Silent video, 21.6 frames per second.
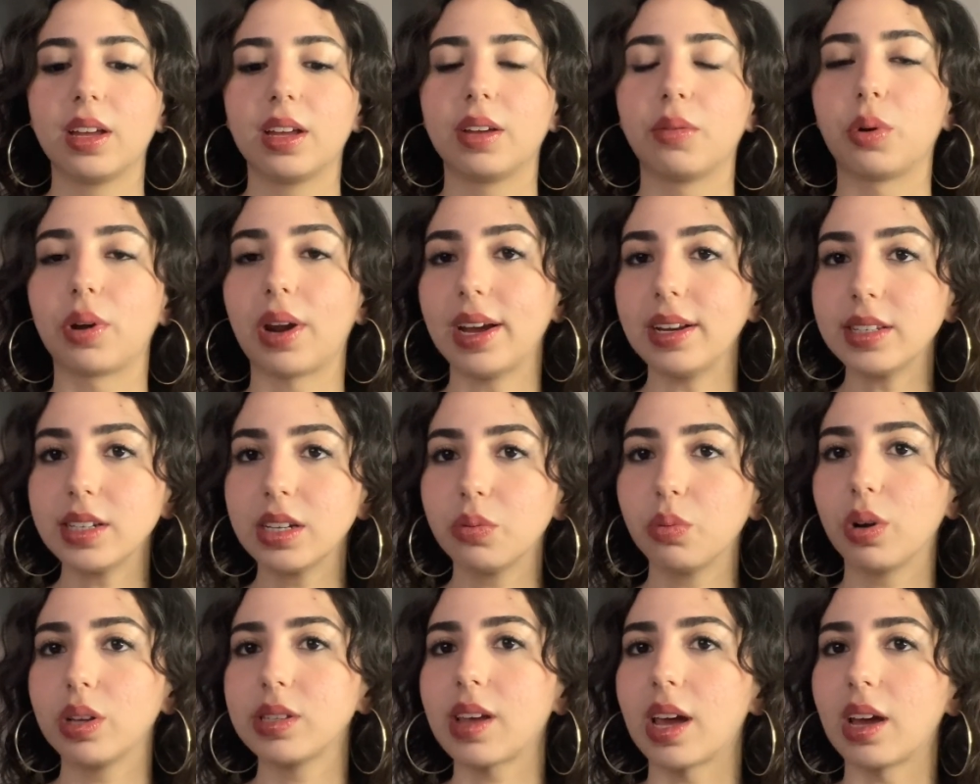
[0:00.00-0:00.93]
What I did
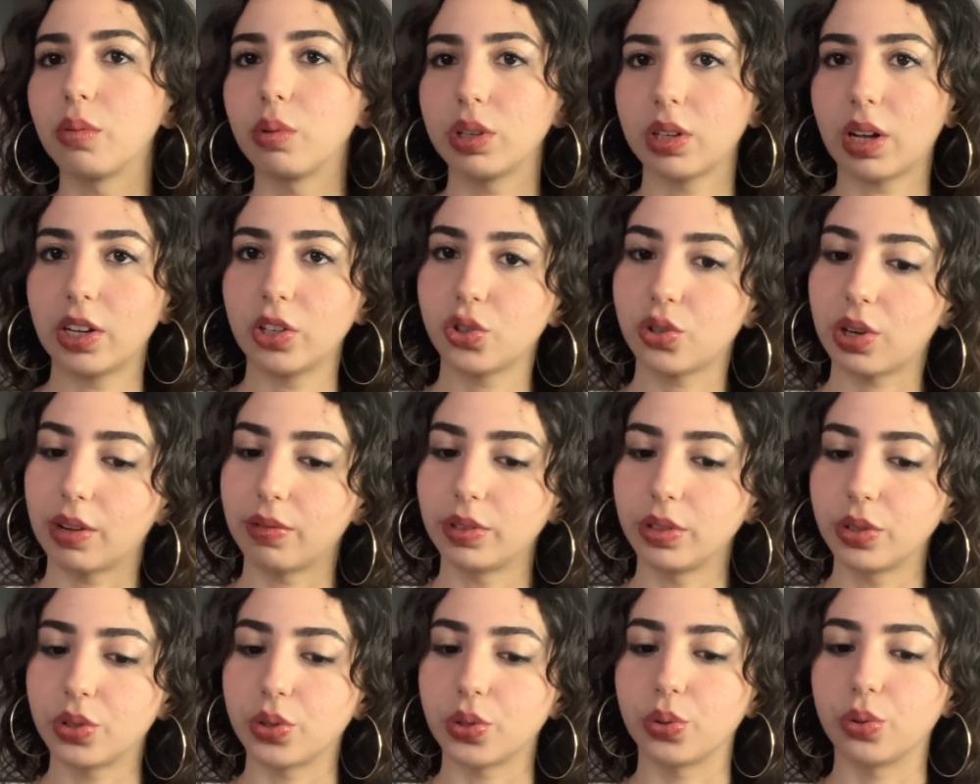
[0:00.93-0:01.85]
was I
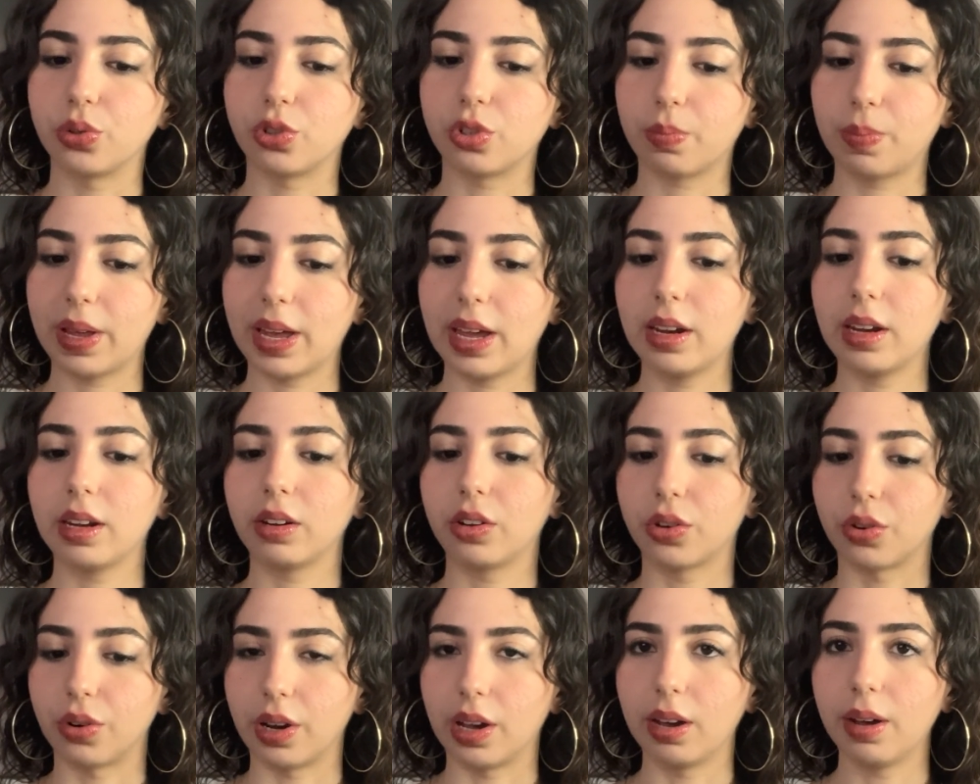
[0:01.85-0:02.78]
traveled to Japan and
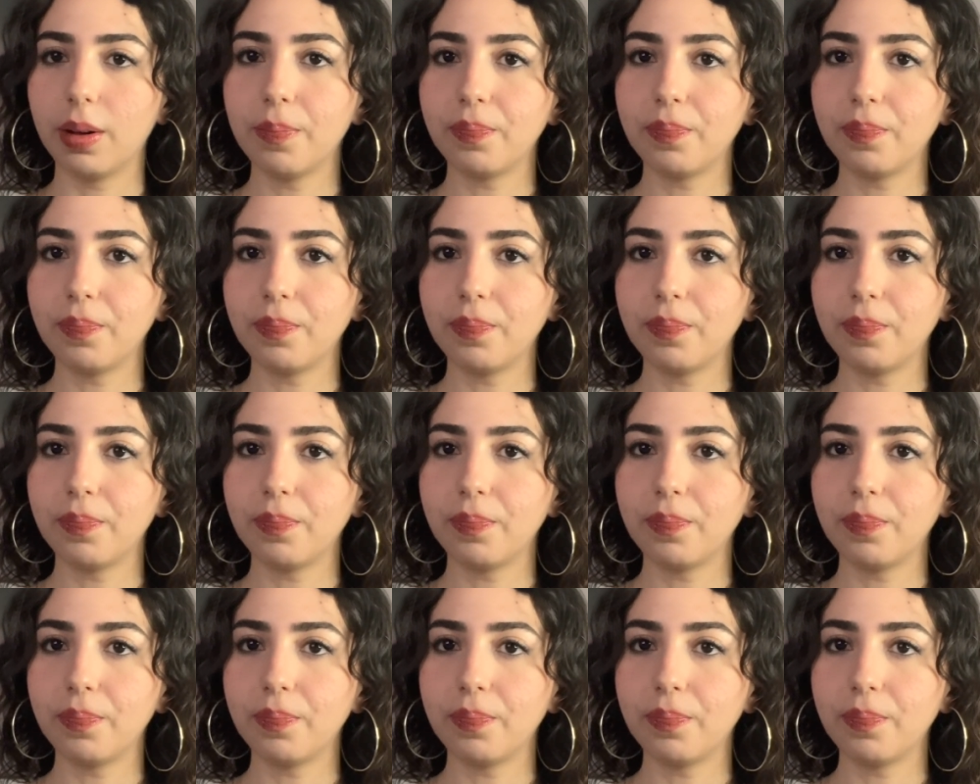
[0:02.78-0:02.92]
Korea